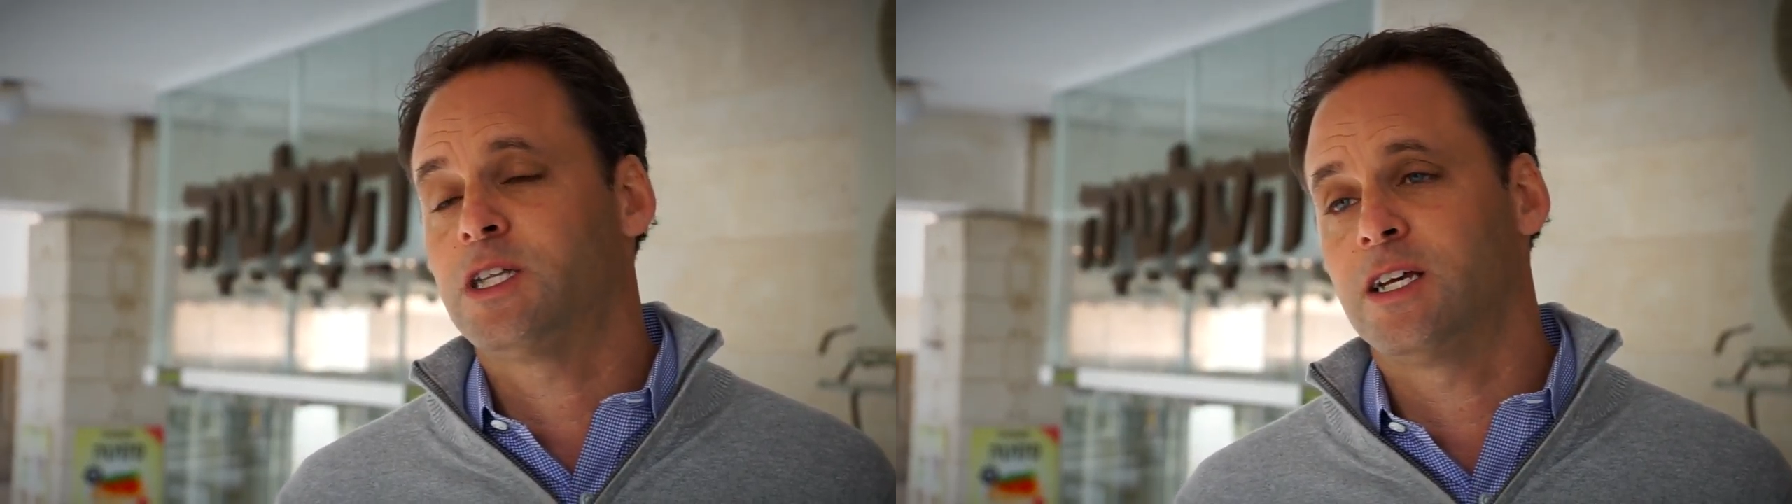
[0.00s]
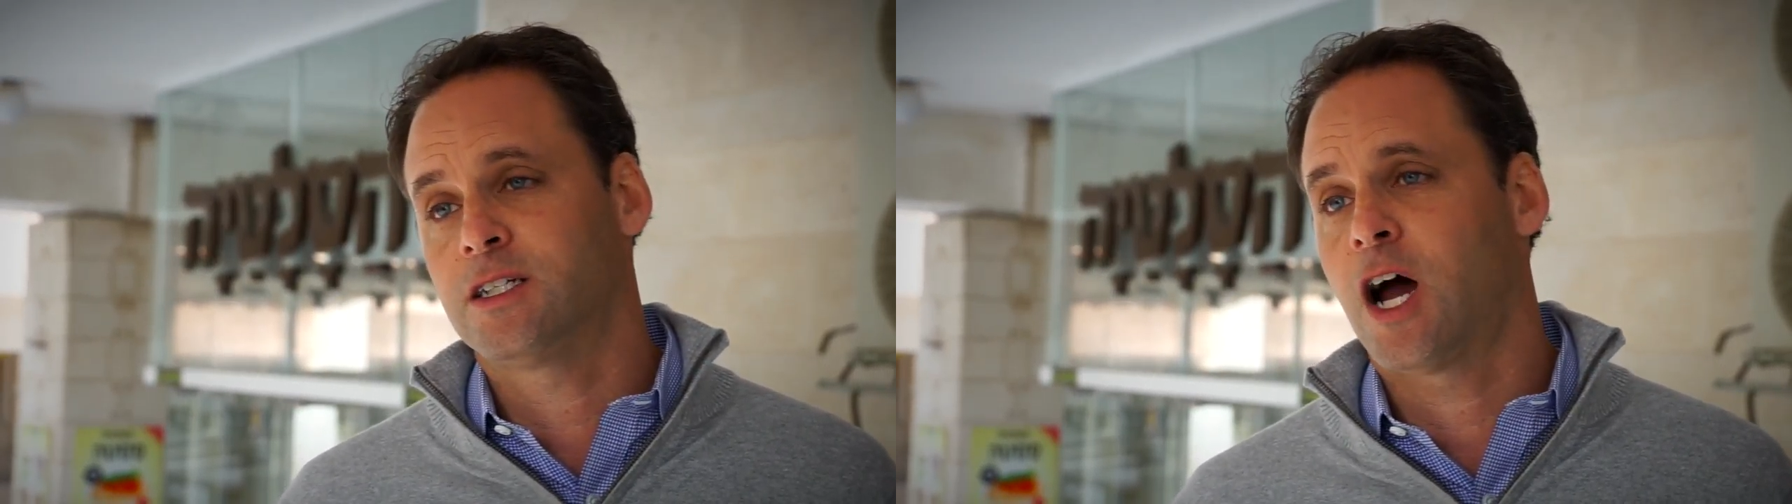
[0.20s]

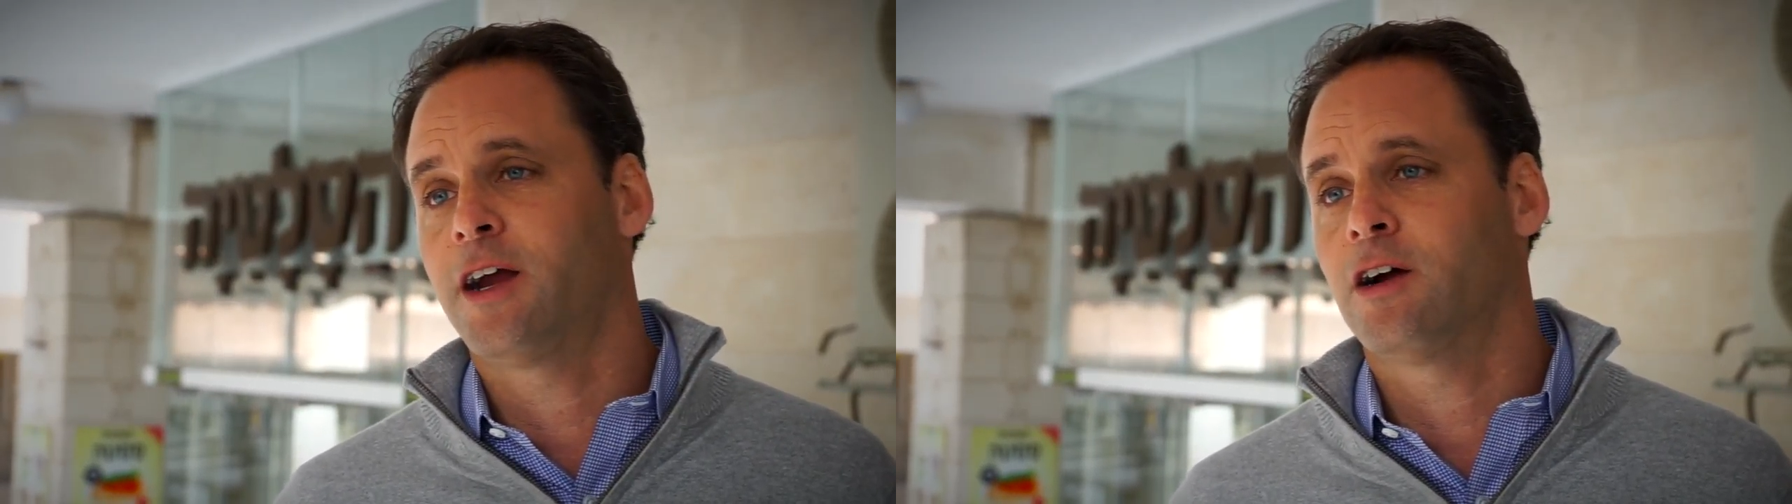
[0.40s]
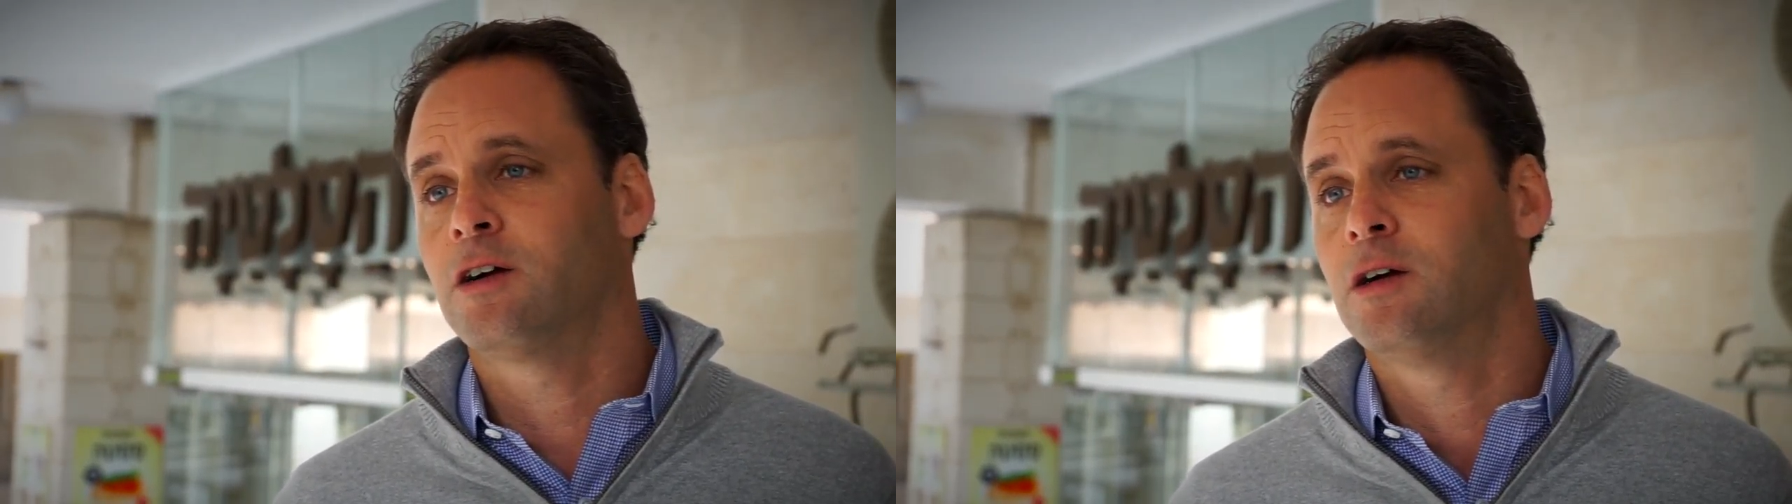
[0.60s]

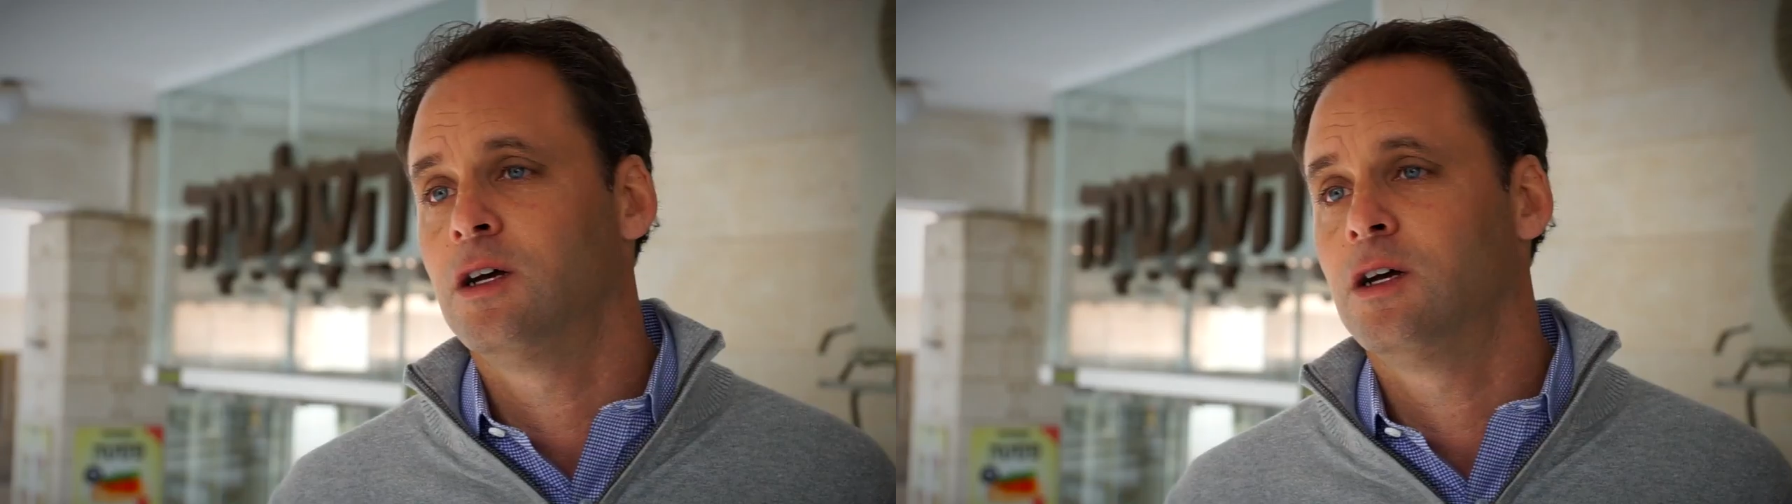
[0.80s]
entire